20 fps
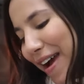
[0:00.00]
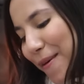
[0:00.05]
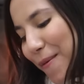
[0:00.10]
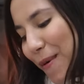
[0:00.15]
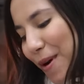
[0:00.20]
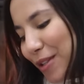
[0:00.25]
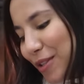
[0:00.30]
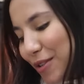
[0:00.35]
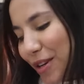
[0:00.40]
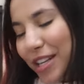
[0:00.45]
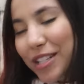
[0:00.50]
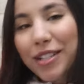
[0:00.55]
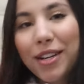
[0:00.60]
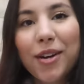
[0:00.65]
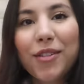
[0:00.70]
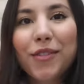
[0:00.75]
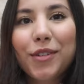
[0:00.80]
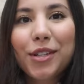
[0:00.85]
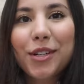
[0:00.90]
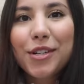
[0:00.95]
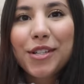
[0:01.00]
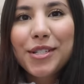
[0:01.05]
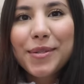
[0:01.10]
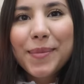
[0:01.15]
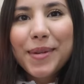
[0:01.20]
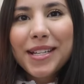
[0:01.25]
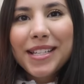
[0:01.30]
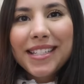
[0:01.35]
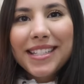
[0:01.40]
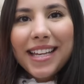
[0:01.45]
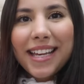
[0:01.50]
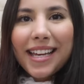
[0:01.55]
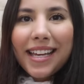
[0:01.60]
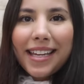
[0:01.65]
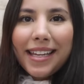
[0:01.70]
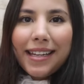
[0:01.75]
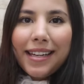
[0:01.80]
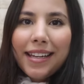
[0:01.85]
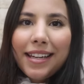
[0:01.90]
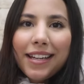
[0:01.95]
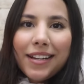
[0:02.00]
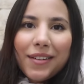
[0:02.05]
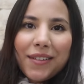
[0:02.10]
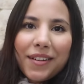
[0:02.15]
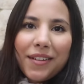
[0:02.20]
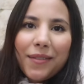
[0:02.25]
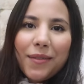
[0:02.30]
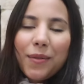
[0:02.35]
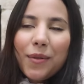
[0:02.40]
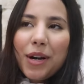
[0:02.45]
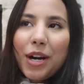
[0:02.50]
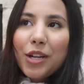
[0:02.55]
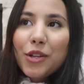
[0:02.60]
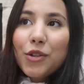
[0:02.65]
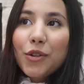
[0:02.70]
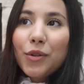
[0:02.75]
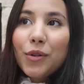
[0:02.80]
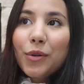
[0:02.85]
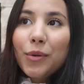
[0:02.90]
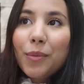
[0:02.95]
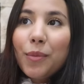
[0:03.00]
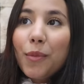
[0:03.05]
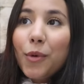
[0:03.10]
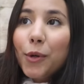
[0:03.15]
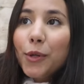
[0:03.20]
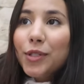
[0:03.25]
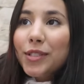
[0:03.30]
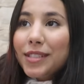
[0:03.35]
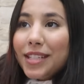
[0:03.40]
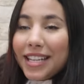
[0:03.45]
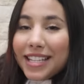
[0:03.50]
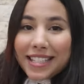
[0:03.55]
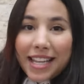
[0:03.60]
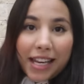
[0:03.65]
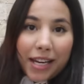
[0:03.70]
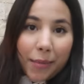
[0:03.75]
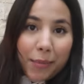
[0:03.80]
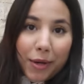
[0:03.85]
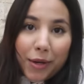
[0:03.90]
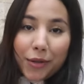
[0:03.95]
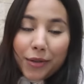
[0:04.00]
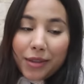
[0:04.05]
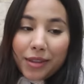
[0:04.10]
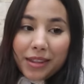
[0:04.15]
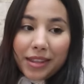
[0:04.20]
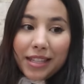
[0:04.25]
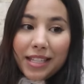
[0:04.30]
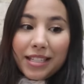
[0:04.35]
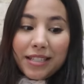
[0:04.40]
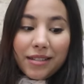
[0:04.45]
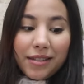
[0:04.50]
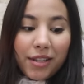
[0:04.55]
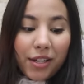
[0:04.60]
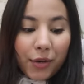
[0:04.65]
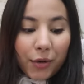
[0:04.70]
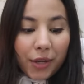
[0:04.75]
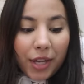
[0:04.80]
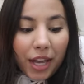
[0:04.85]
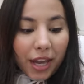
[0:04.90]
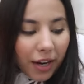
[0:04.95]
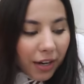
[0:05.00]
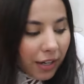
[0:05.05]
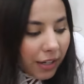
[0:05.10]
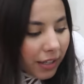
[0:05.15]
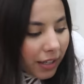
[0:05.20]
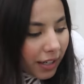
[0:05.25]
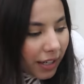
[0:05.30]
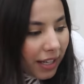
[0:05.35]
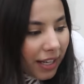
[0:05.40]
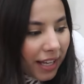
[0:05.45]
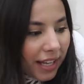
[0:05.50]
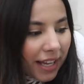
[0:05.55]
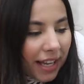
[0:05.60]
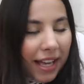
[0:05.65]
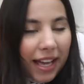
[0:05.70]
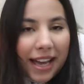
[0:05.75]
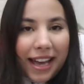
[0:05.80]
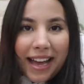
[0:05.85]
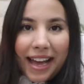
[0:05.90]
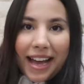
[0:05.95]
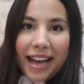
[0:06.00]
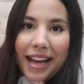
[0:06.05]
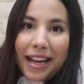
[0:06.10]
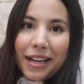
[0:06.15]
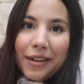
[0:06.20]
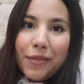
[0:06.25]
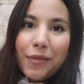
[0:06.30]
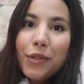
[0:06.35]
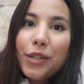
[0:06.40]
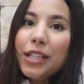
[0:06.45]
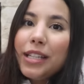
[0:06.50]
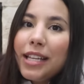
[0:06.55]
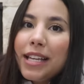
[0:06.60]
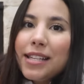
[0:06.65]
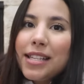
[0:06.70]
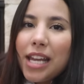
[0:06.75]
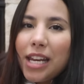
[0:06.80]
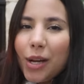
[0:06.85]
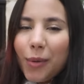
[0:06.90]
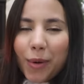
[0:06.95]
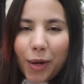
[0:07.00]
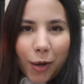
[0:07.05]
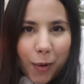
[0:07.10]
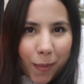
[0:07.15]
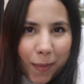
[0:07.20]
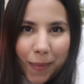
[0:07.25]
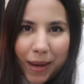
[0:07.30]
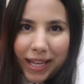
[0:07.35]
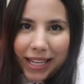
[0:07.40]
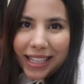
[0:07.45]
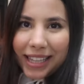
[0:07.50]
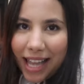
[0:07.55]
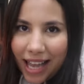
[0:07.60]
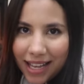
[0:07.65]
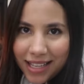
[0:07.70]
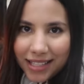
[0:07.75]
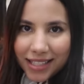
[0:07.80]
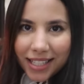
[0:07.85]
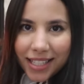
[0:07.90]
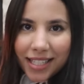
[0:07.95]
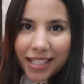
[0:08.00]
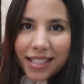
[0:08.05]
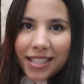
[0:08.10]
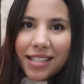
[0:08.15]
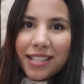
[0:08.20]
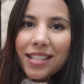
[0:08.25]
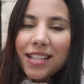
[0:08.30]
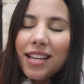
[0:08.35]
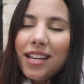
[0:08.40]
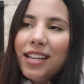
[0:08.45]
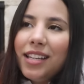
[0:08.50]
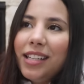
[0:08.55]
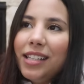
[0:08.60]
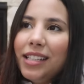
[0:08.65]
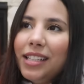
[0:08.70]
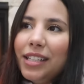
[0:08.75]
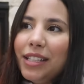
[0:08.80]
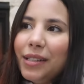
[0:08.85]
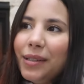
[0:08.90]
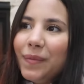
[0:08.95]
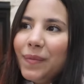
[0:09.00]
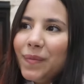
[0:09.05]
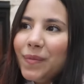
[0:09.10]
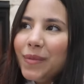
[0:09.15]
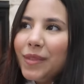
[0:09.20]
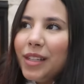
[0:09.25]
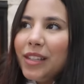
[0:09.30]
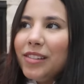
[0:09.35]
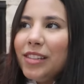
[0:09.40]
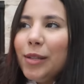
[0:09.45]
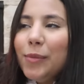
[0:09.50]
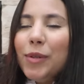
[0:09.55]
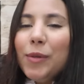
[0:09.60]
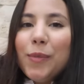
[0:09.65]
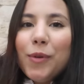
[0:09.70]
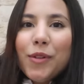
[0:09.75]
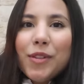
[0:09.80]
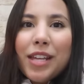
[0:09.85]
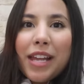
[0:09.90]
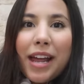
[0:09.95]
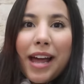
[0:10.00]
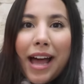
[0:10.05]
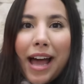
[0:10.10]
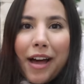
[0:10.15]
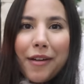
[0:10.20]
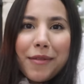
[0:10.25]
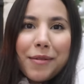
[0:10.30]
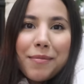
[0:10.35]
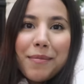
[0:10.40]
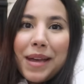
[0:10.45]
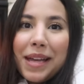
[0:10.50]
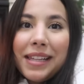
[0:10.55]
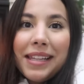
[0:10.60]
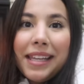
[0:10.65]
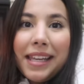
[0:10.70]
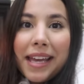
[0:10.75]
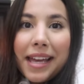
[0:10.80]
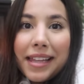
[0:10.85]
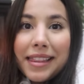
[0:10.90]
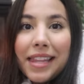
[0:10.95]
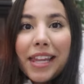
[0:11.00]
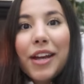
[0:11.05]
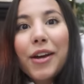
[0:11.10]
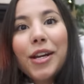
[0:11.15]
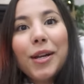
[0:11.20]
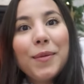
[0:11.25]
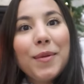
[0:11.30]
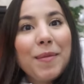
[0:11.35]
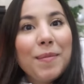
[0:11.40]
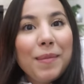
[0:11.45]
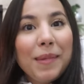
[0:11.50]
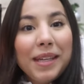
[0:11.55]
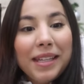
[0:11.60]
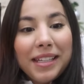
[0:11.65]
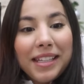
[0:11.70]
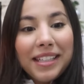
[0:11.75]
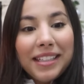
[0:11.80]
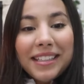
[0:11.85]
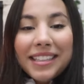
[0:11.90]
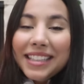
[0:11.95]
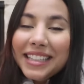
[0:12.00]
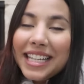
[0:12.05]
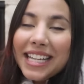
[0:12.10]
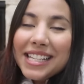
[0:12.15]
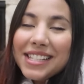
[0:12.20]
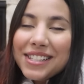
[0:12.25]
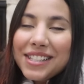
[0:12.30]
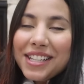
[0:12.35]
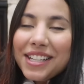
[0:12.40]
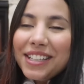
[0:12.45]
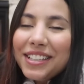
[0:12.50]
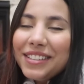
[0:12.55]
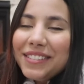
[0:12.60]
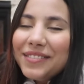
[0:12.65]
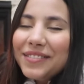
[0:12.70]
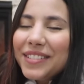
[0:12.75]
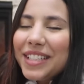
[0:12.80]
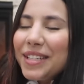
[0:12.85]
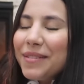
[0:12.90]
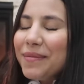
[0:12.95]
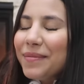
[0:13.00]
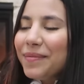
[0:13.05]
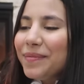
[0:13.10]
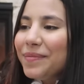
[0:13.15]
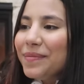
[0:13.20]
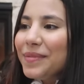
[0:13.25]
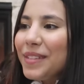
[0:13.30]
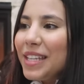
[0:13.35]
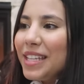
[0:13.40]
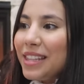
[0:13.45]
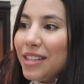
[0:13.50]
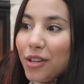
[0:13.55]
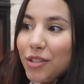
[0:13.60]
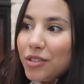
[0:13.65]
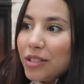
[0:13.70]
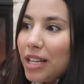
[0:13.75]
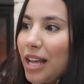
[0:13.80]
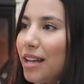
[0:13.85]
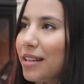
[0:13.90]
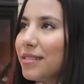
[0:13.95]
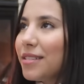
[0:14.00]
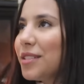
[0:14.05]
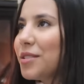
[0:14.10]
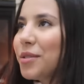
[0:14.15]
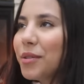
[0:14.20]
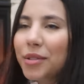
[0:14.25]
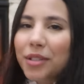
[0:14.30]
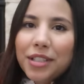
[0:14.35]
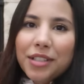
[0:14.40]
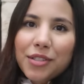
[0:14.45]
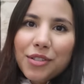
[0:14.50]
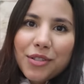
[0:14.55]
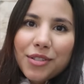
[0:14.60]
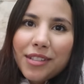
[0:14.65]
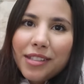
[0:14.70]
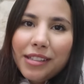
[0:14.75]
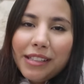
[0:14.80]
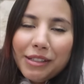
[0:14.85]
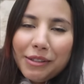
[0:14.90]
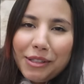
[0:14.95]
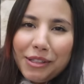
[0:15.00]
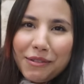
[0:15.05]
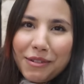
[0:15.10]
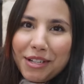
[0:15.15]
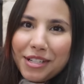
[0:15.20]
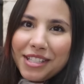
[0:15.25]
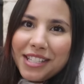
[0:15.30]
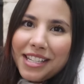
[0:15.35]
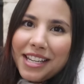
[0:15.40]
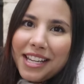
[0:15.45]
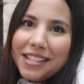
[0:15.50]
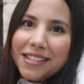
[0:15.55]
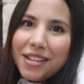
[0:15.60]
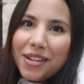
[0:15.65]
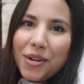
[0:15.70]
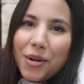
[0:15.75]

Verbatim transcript: what you guys got for Christmas and what are you most excited about this new year I am really excited about my classes and the people that I haven't met yet that I'm gonna be meeting next year in, mm, in those classes or in just the university as a